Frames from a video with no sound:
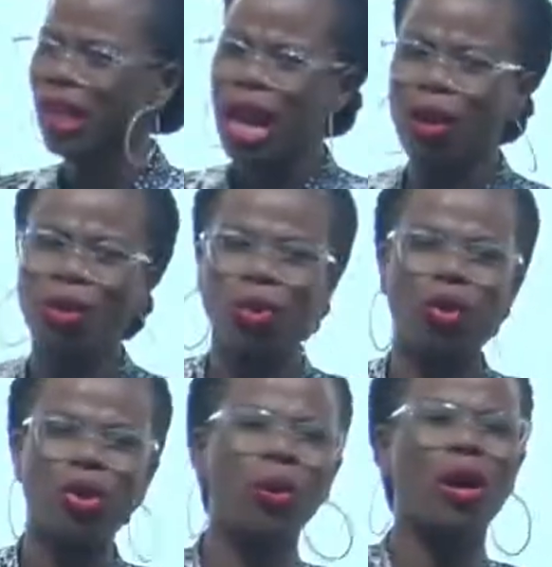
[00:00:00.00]
I don't know
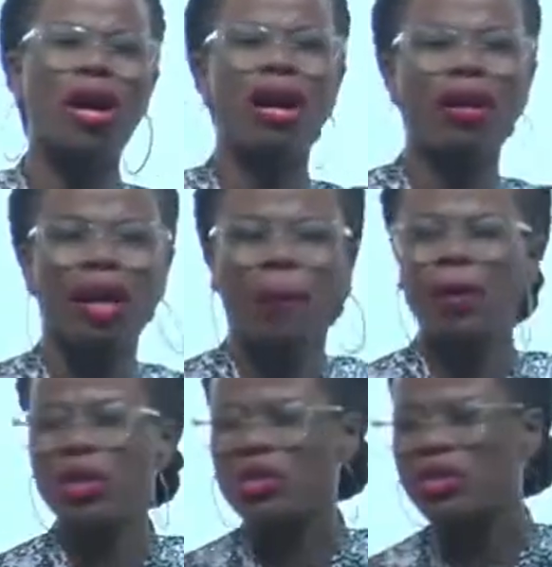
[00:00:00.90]
who you are, but
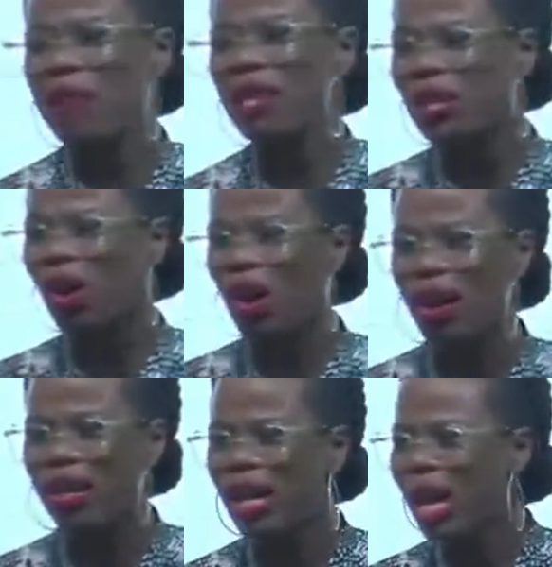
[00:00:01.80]
you're serving
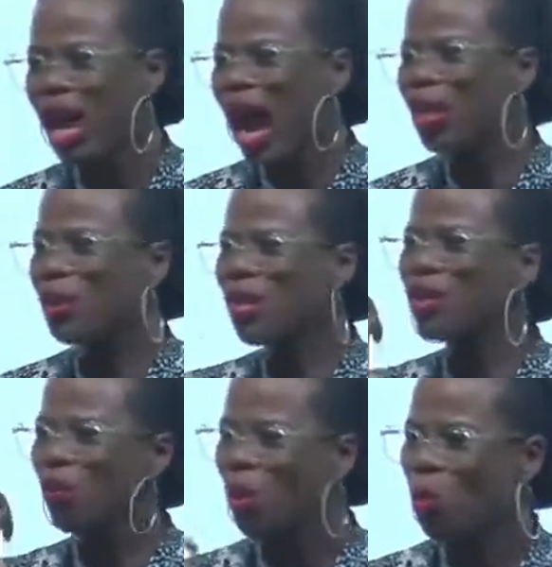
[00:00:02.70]
God. And you think
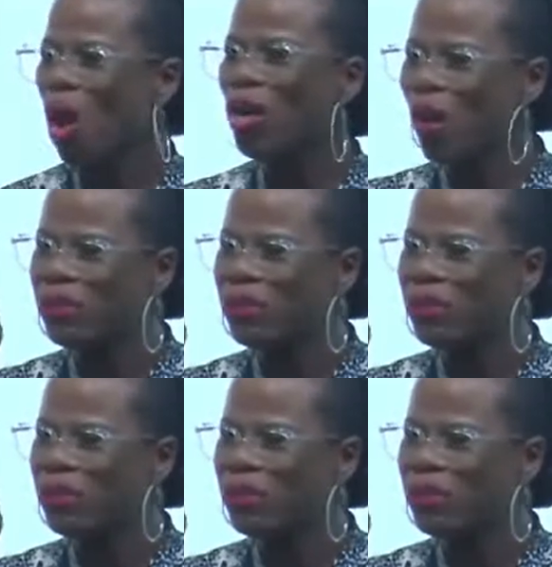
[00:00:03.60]
the reward of